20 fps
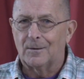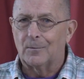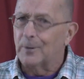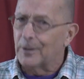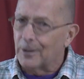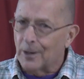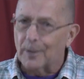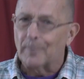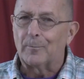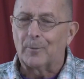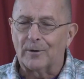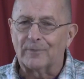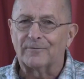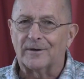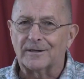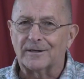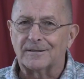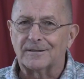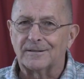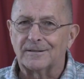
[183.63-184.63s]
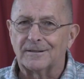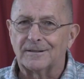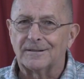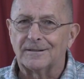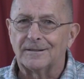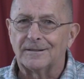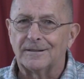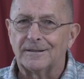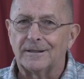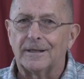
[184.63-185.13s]
We are perfect
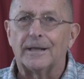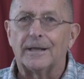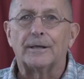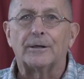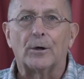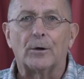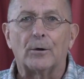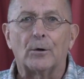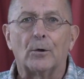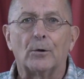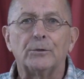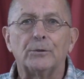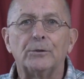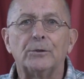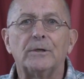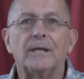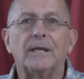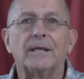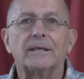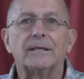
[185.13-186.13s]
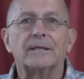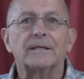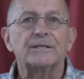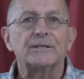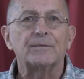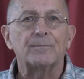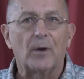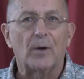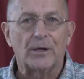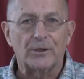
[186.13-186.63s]
in our own unique
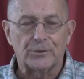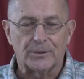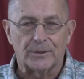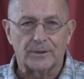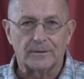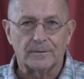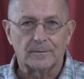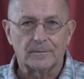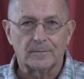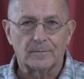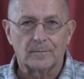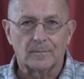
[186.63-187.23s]
expression.